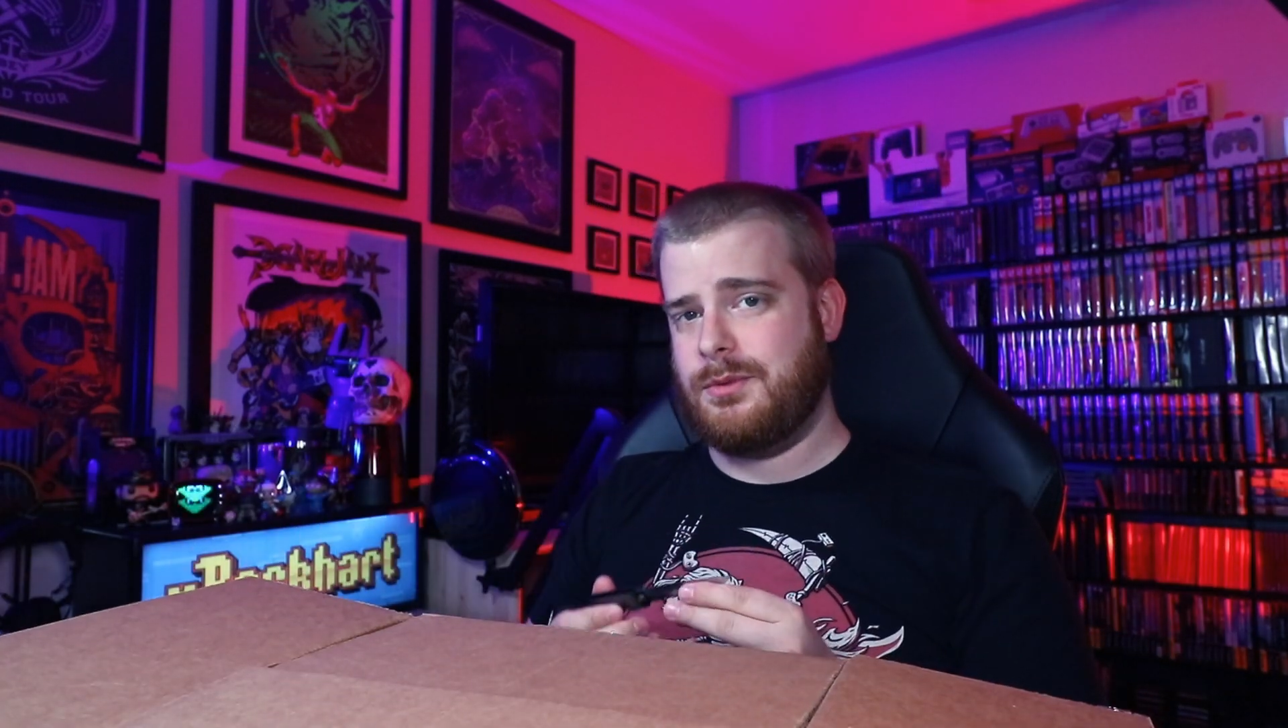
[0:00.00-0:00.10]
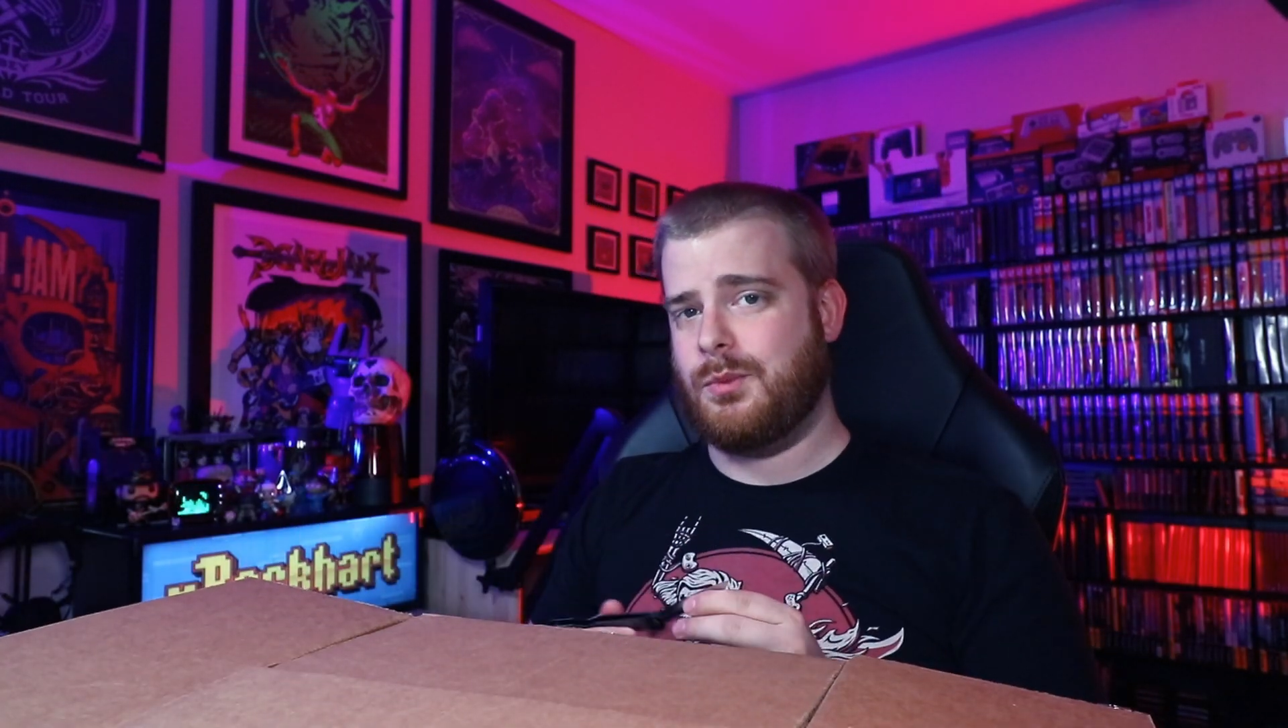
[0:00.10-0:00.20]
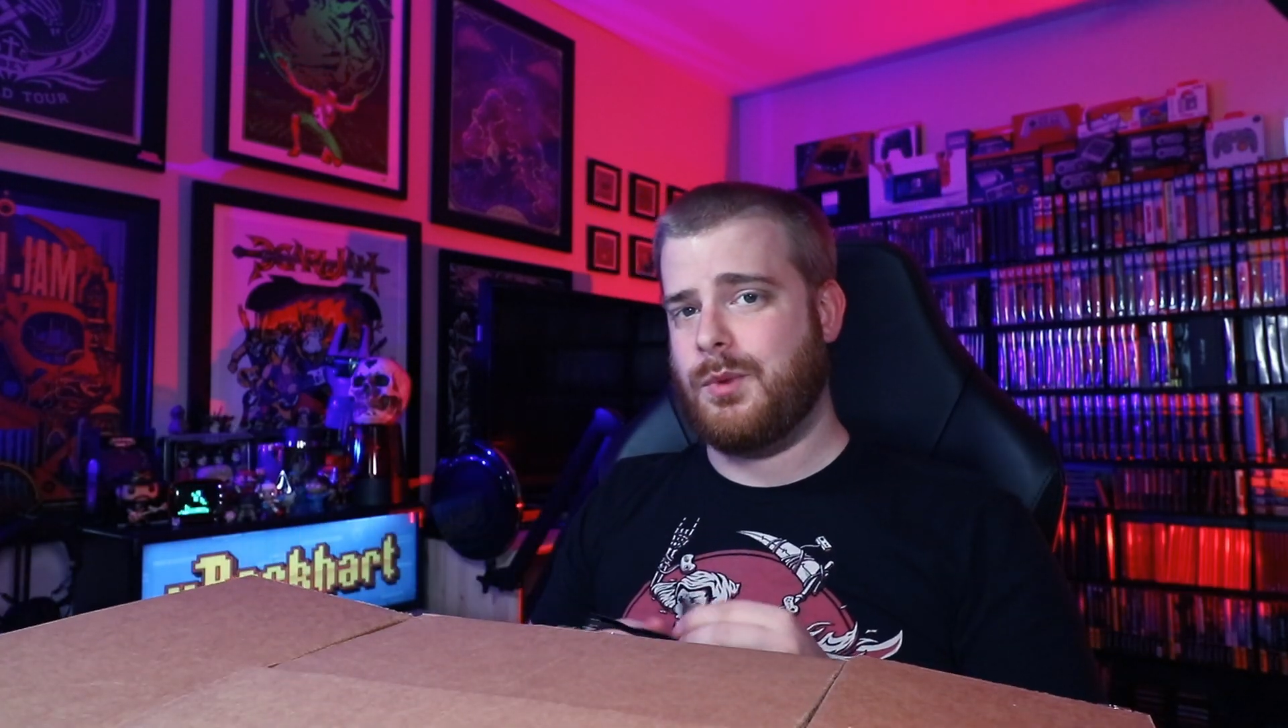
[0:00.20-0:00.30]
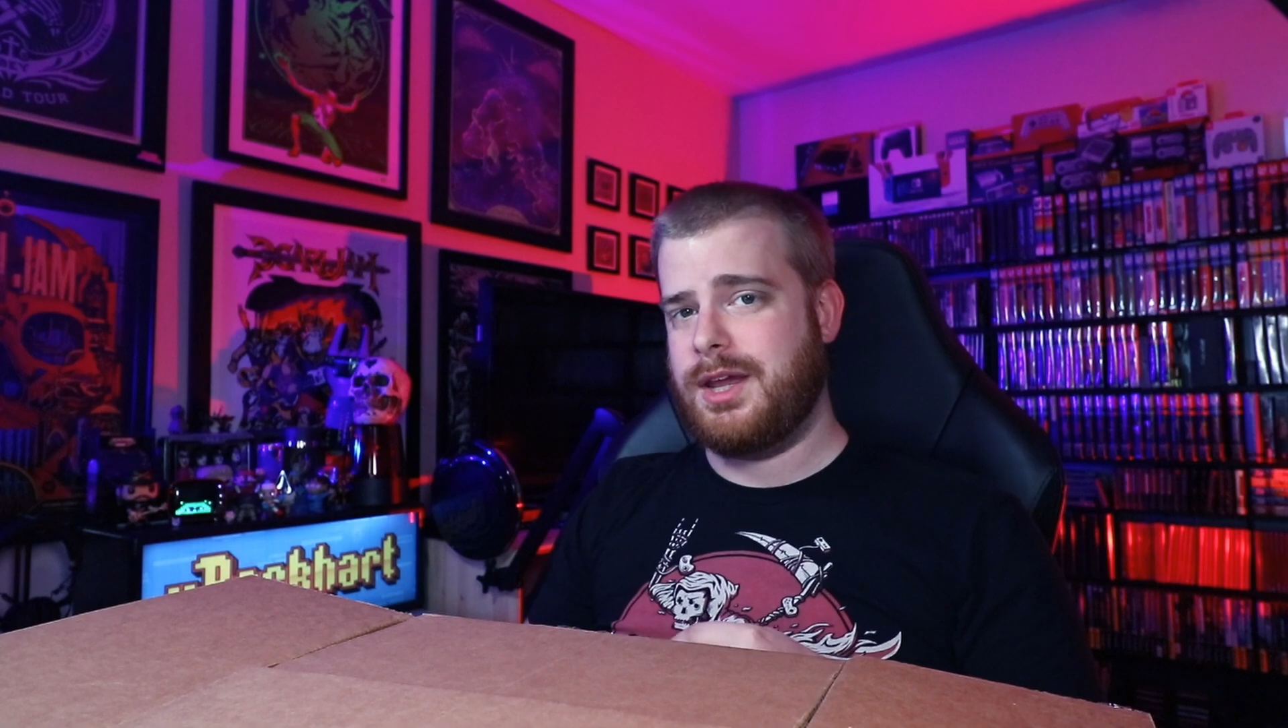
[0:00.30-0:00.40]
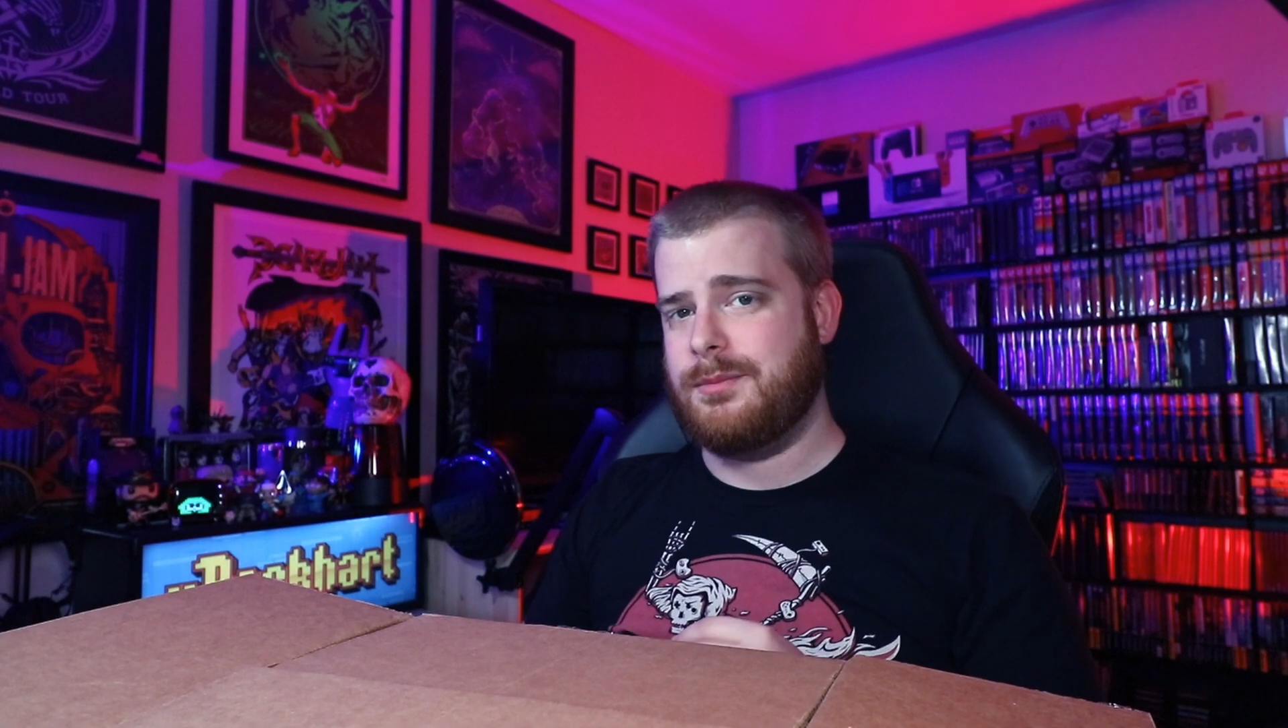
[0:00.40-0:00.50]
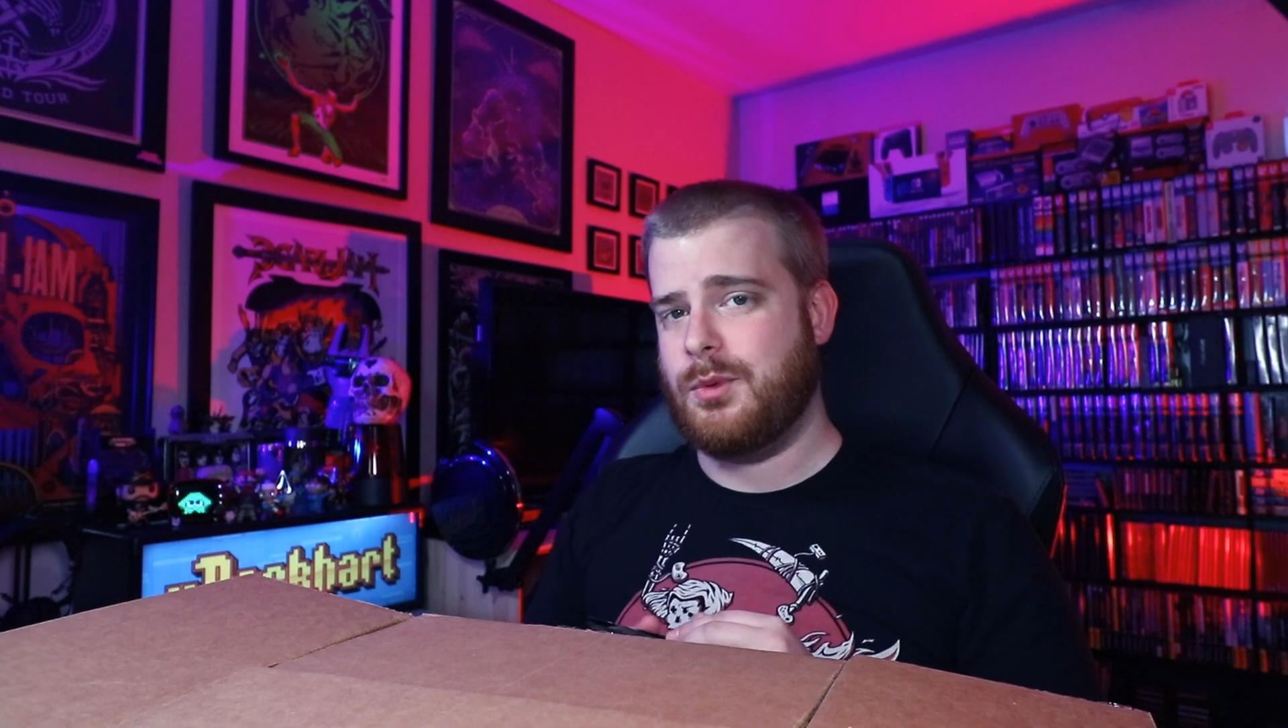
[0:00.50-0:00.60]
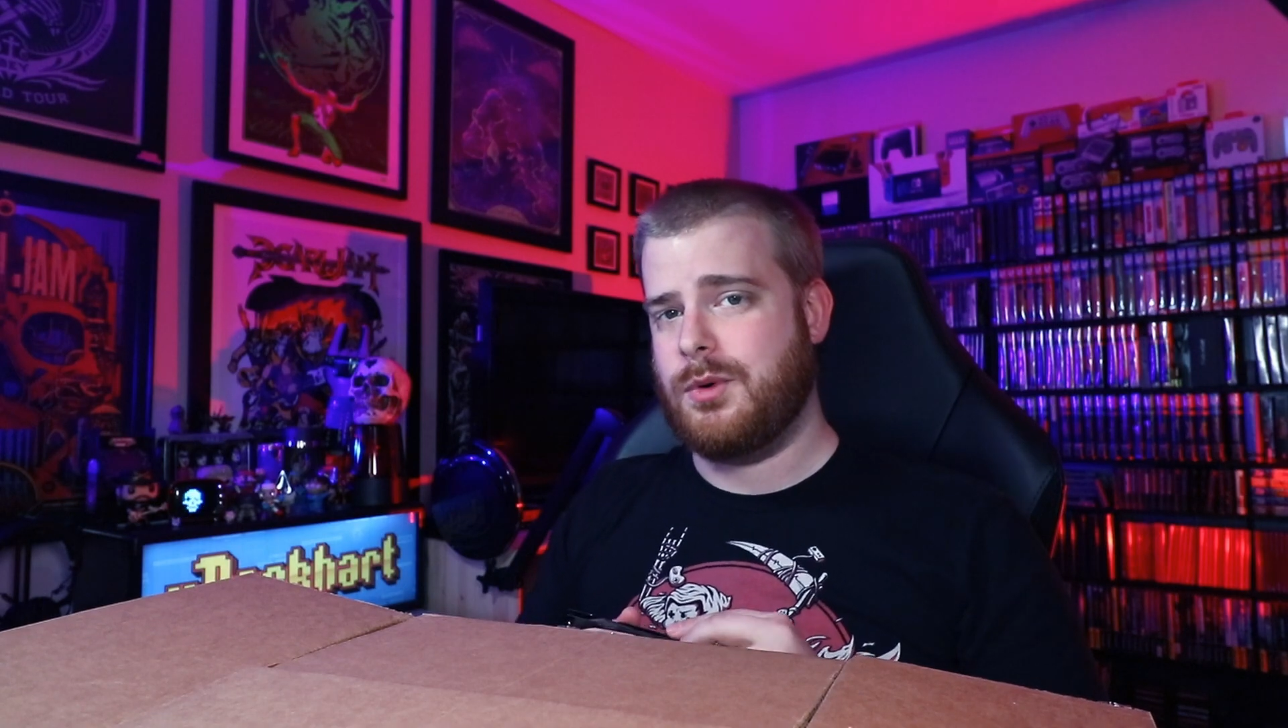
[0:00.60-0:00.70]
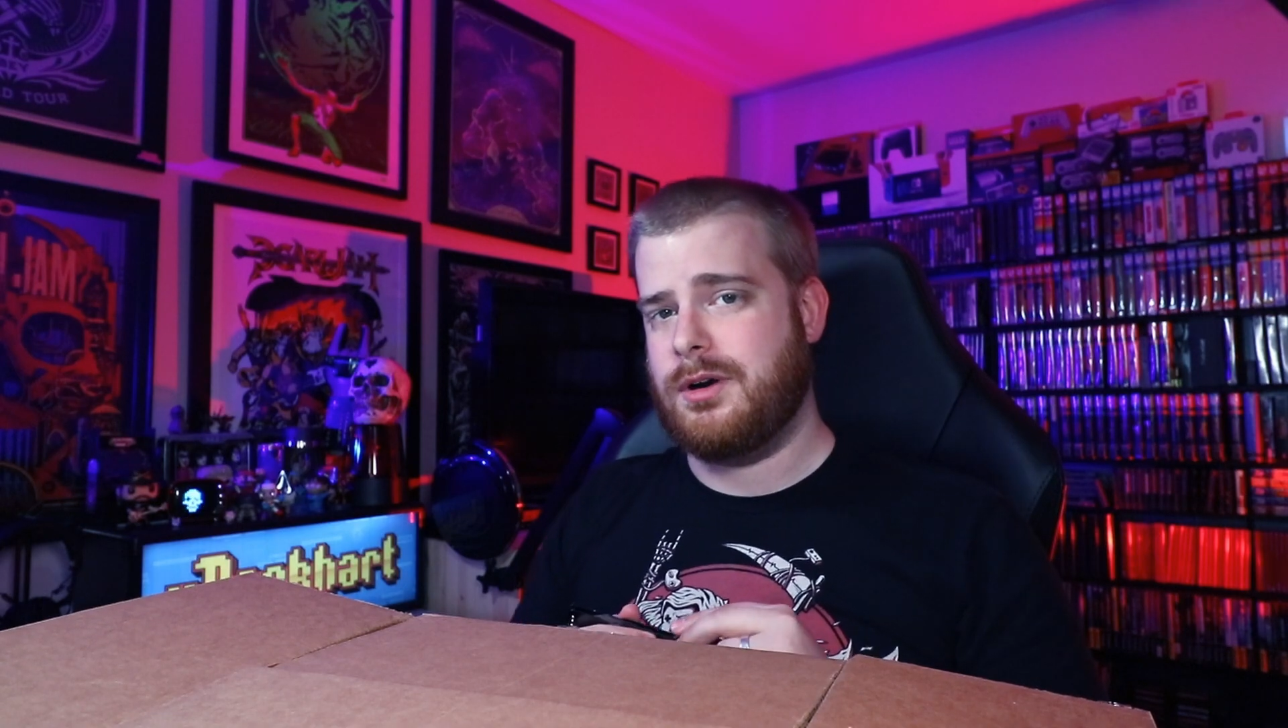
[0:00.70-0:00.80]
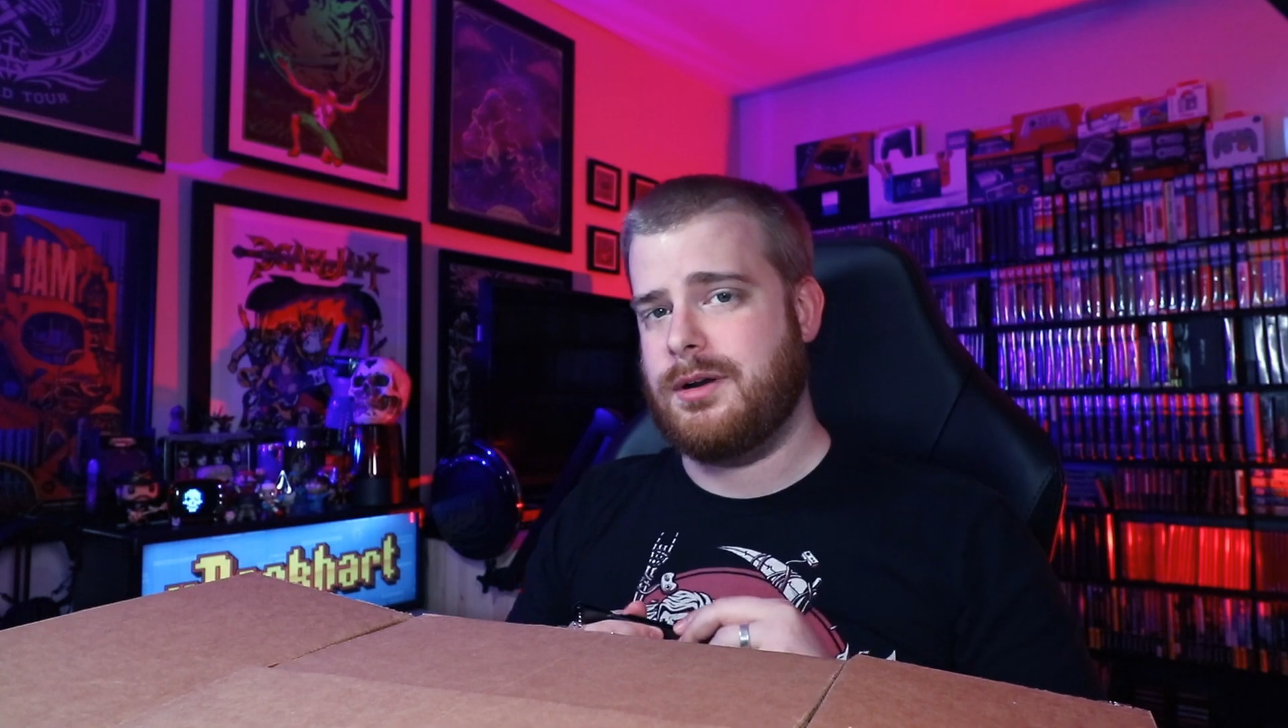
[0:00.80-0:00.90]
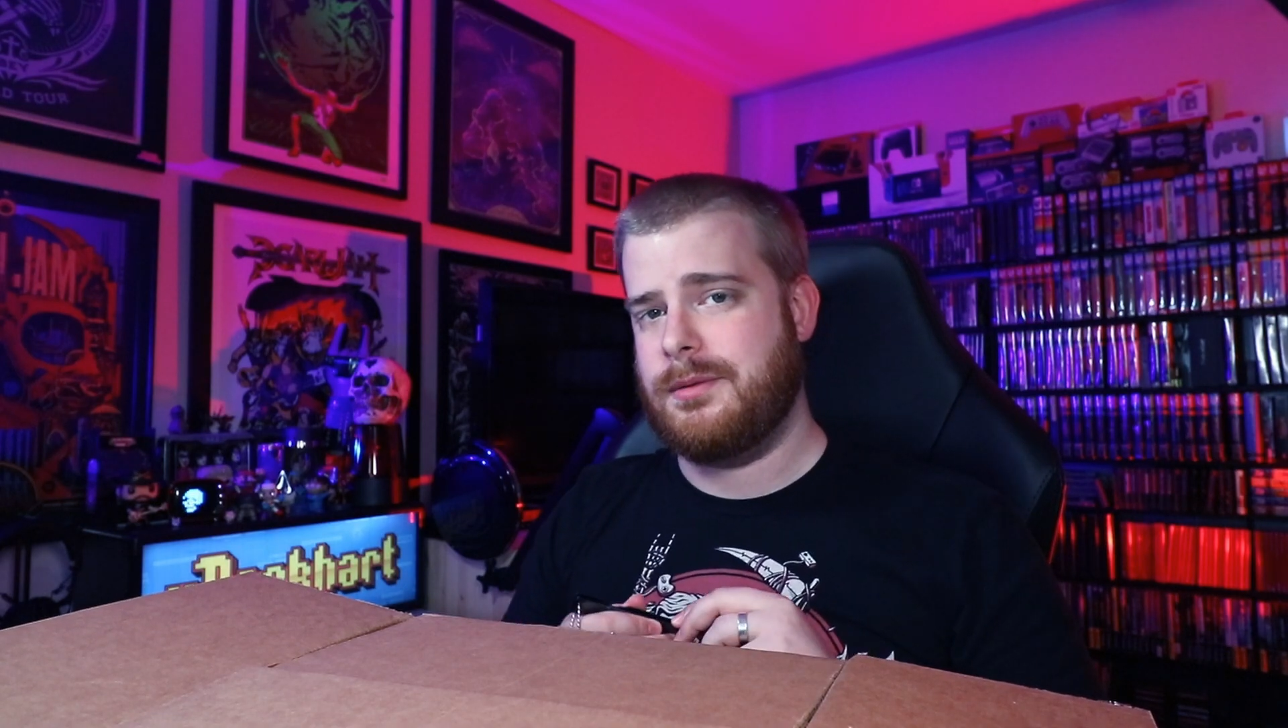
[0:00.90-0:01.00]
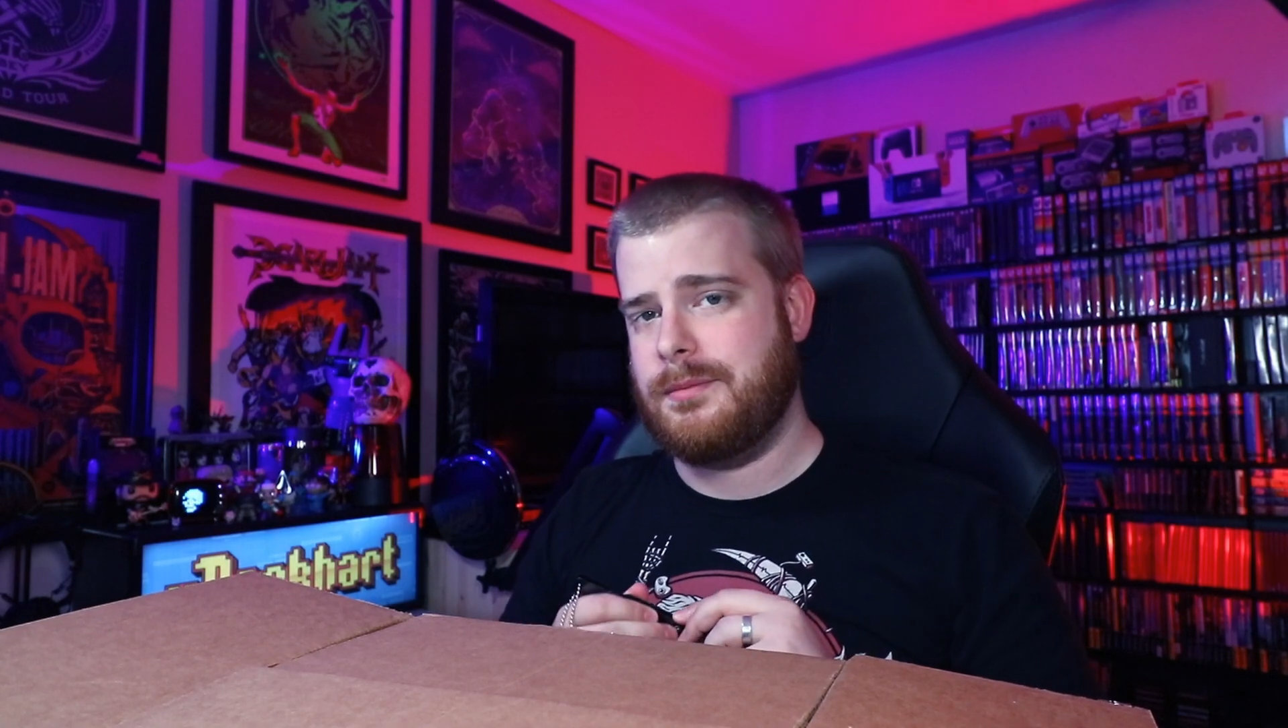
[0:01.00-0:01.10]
way more